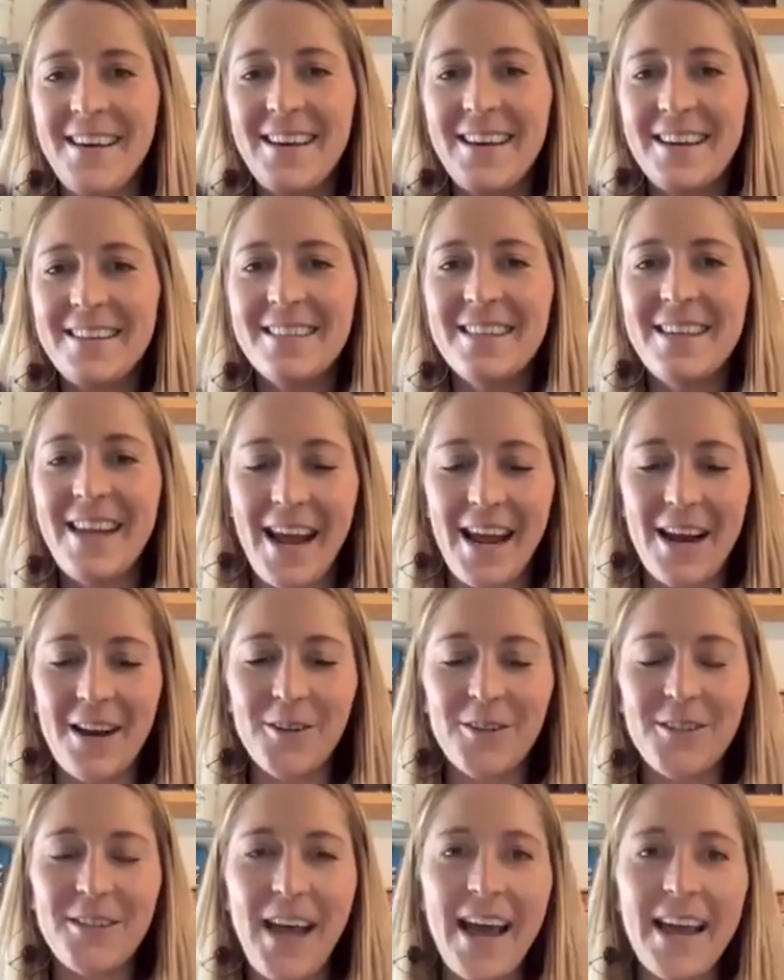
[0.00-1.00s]
It's an
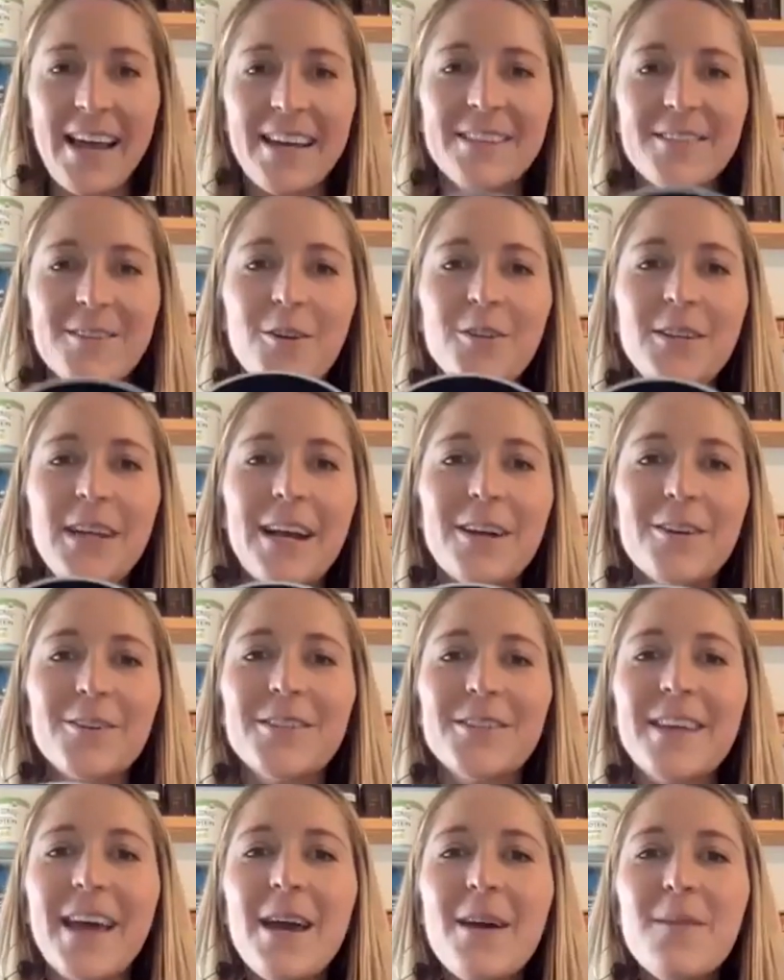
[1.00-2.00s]
airtight, it's called
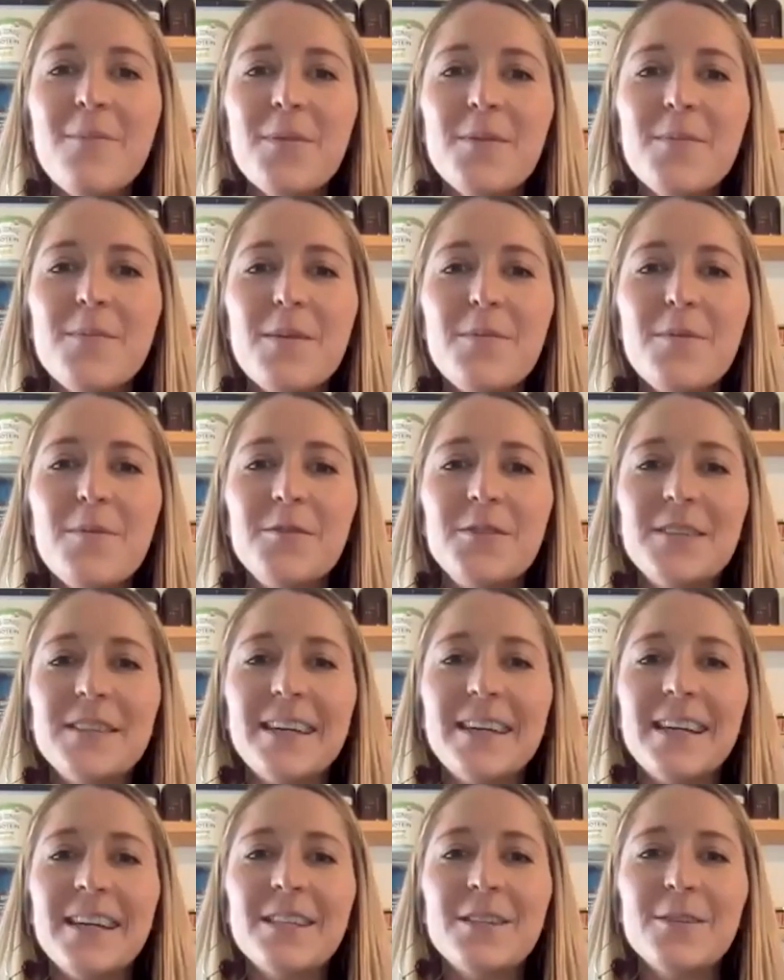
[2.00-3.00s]
Airscape. Maybe you've
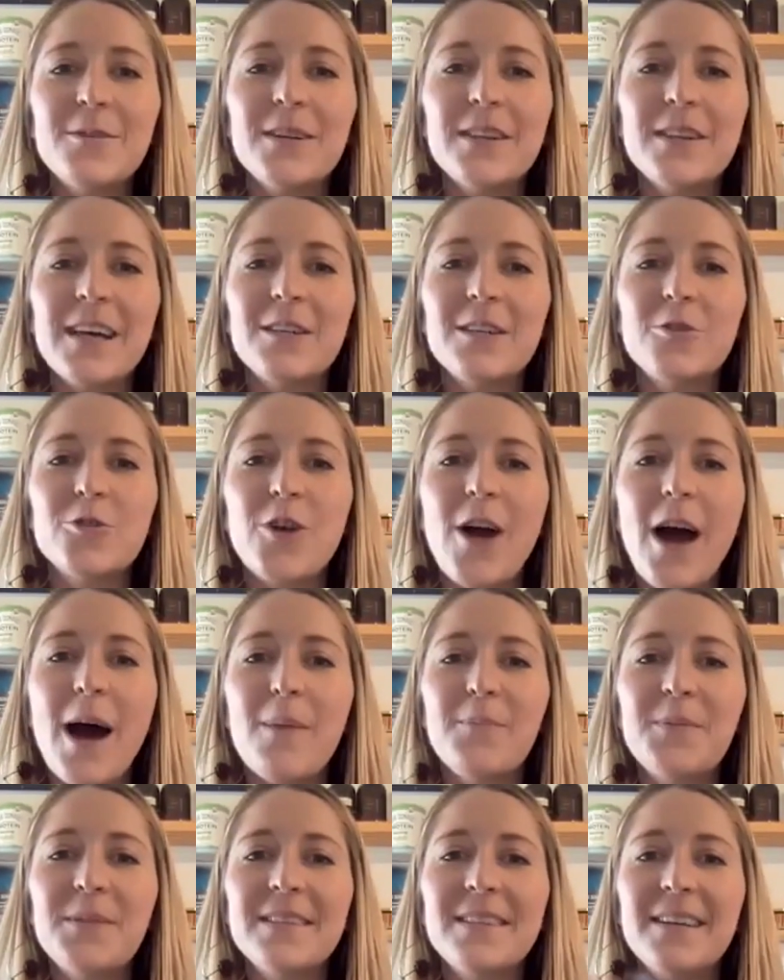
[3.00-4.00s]
seen it. So it like
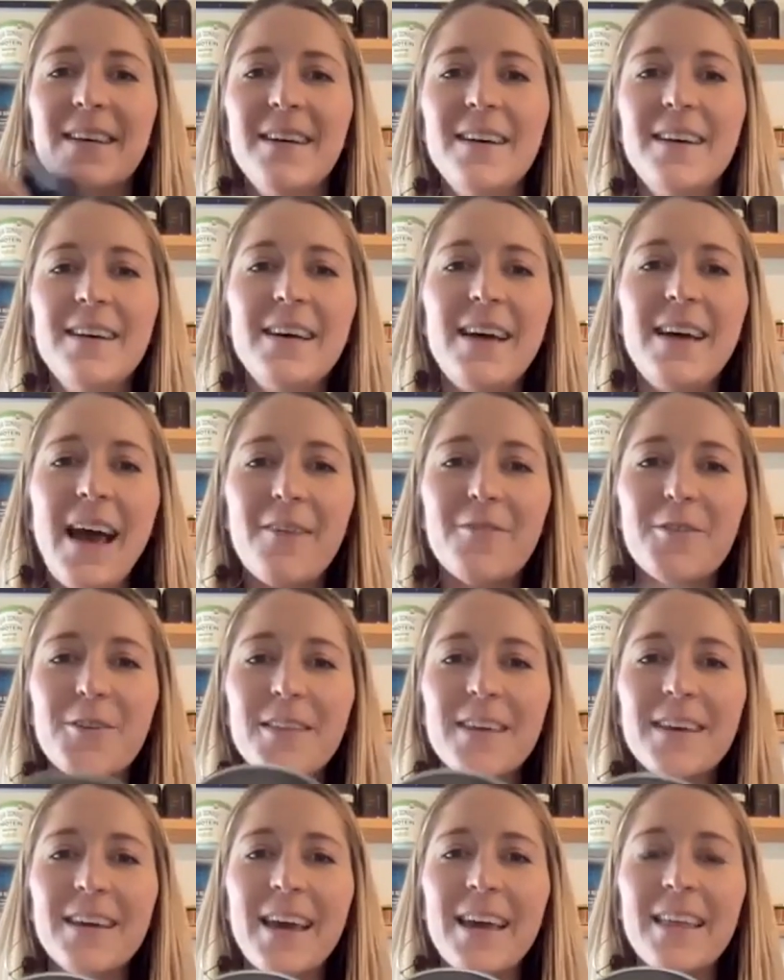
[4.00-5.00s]
traps
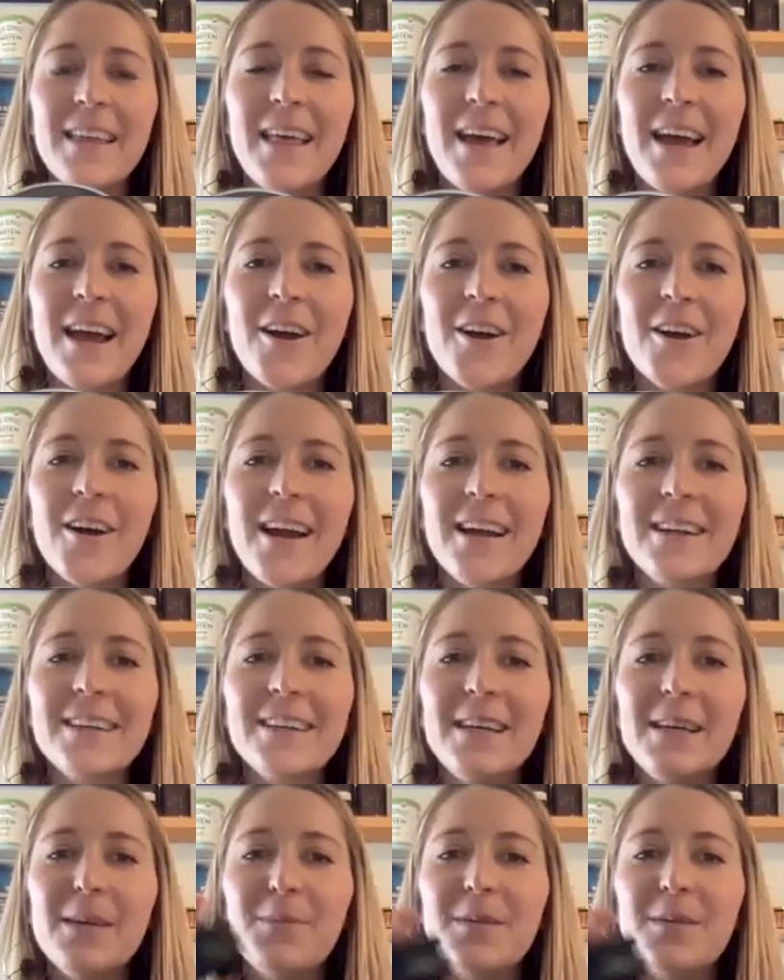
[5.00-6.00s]
everything in there and
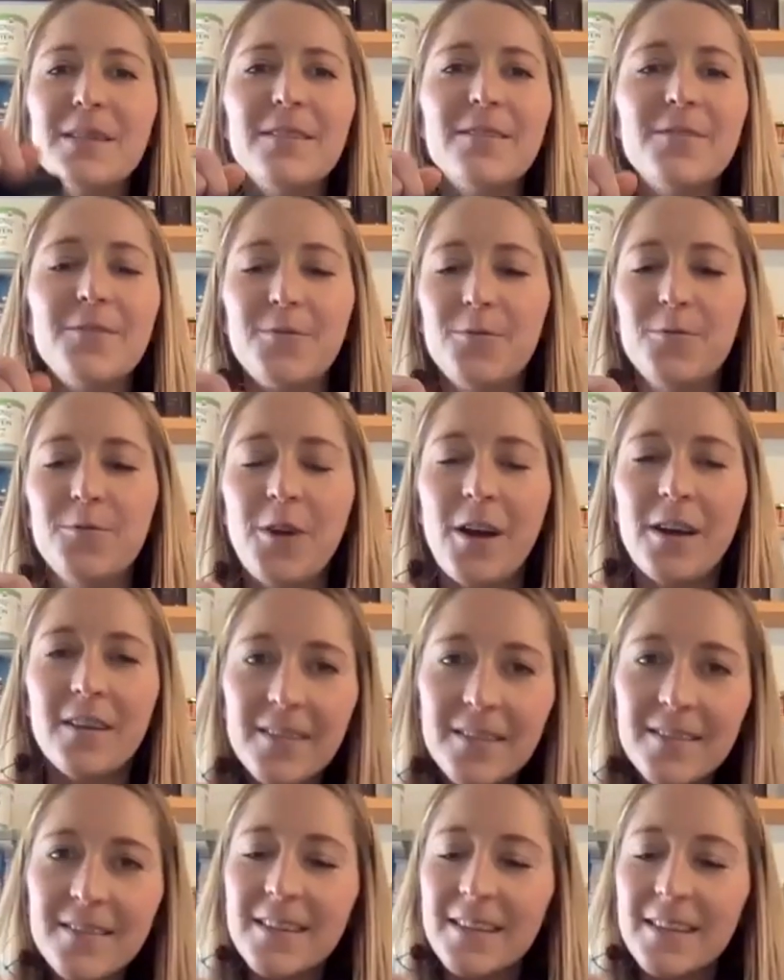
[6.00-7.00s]
keeps
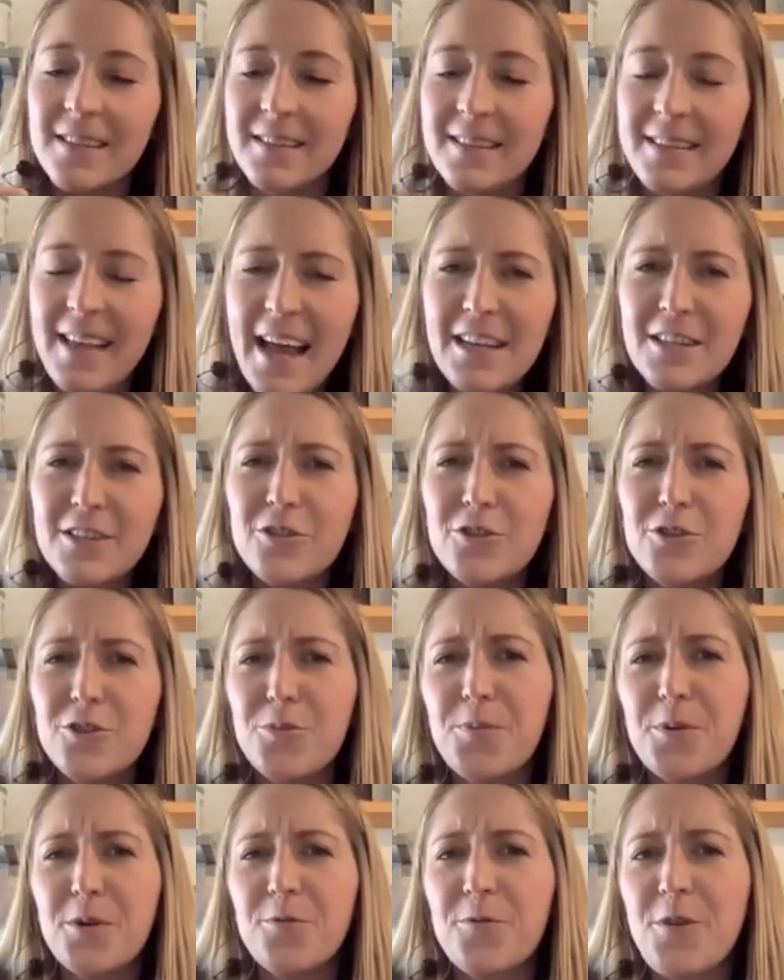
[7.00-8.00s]
the scent
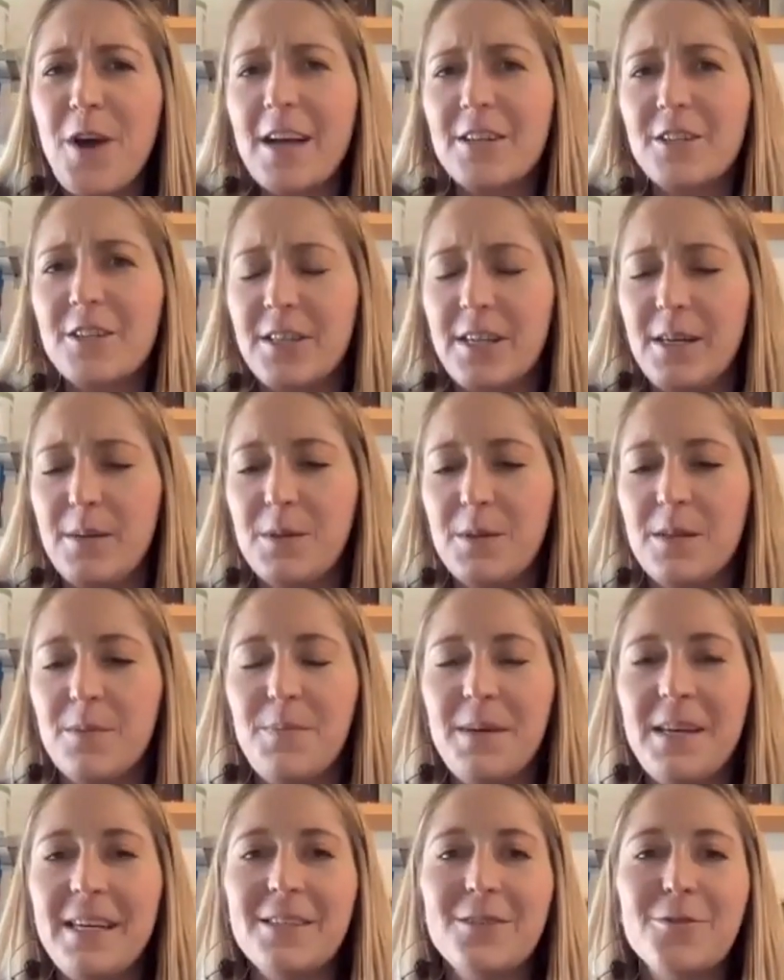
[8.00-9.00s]
super fresh. It keeps the
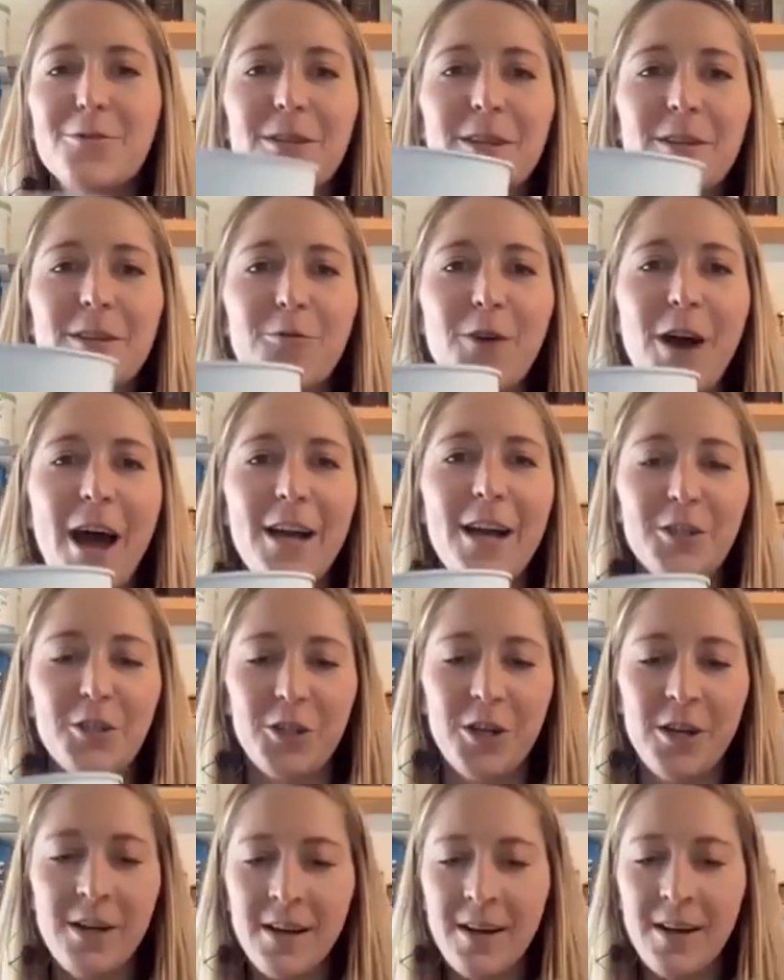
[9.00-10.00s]
beans really fresh.